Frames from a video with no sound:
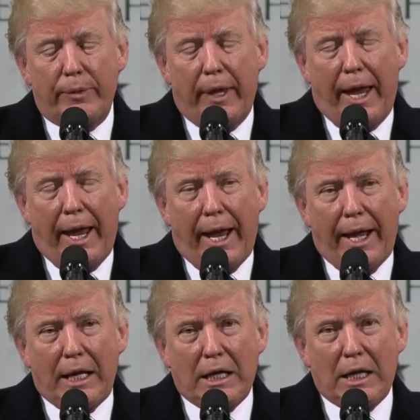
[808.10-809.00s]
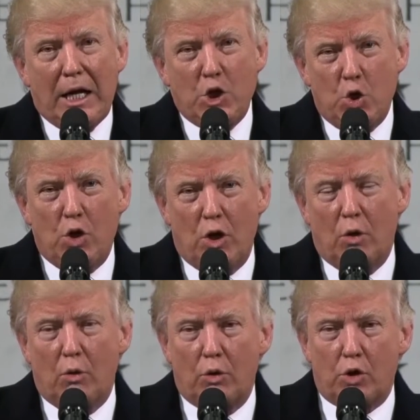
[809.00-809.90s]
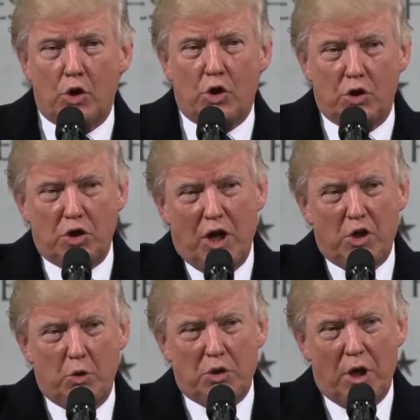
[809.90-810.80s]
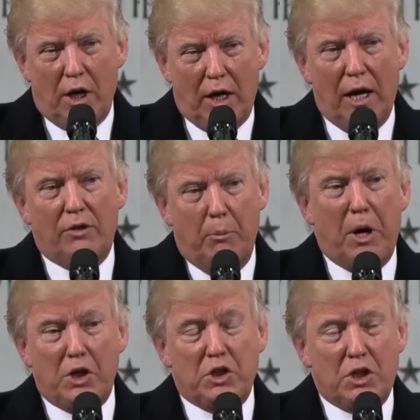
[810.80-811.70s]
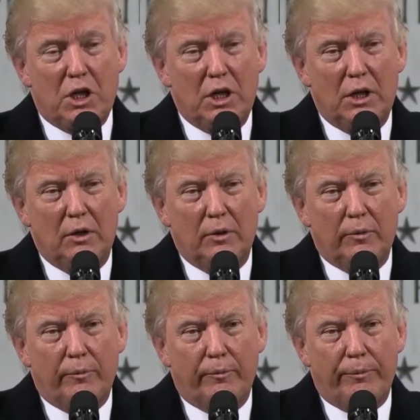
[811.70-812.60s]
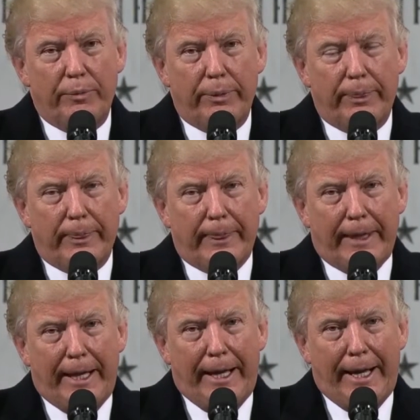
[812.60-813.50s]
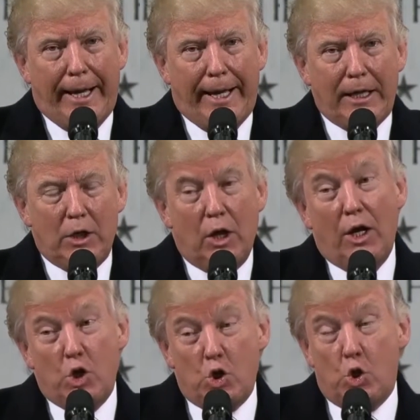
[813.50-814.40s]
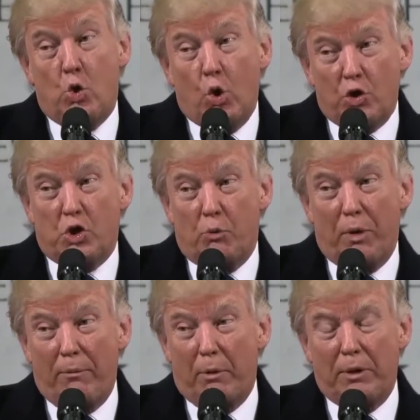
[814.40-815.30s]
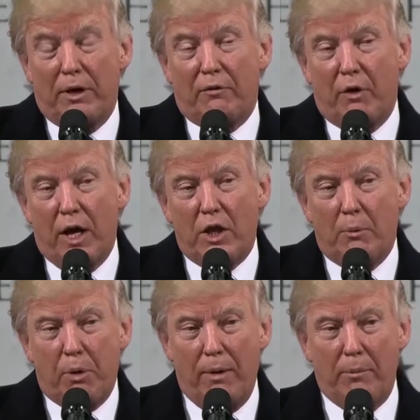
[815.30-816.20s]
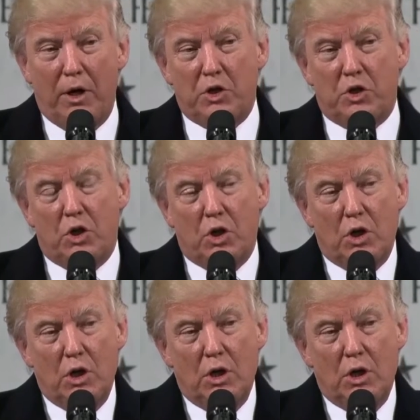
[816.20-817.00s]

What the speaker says: And as you know, Churchill's statue was taken out, the bust. And as you also probably have read, the Prime Minister